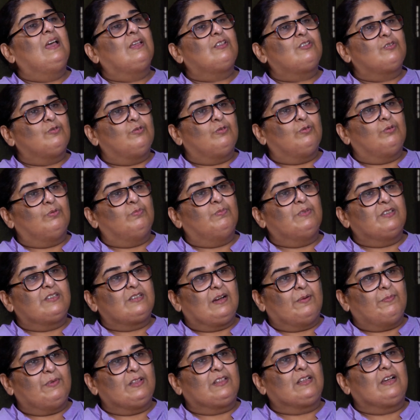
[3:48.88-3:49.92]
So Mister
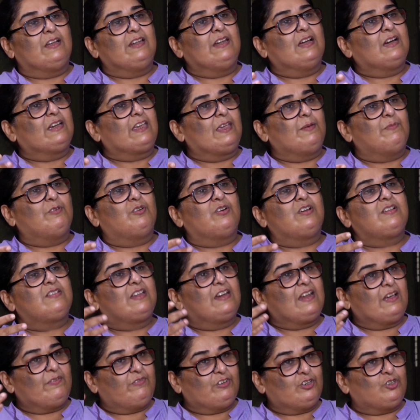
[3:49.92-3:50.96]
Amit Khanna came out and
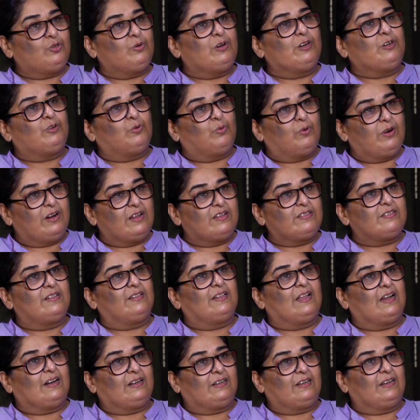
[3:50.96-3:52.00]
said, I wish you had told us
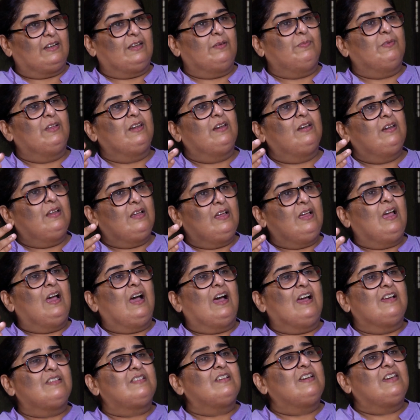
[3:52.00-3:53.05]
at that time. And
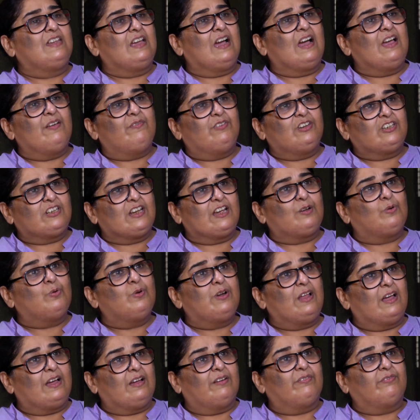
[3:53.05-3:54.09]
I said, yeah, I wish I
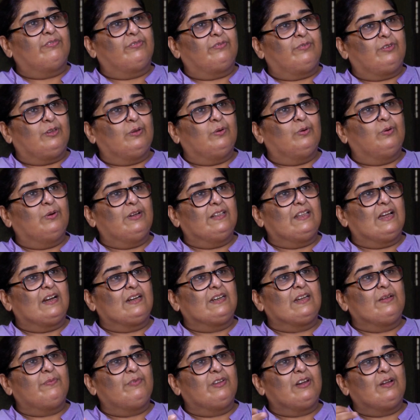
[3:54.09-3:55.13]
could have, you know, at
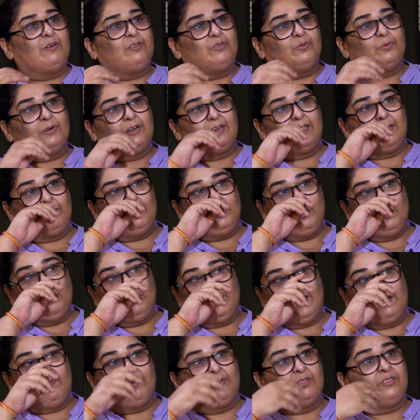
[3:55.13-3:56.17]
that time when I was working with you,
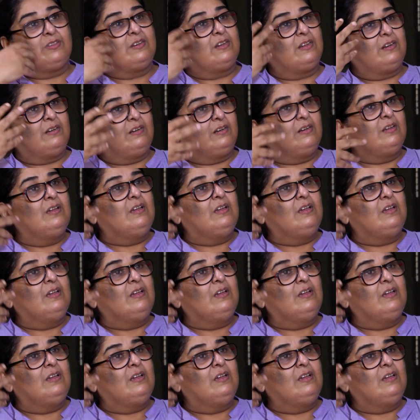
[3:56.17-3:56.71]
but I wasn't in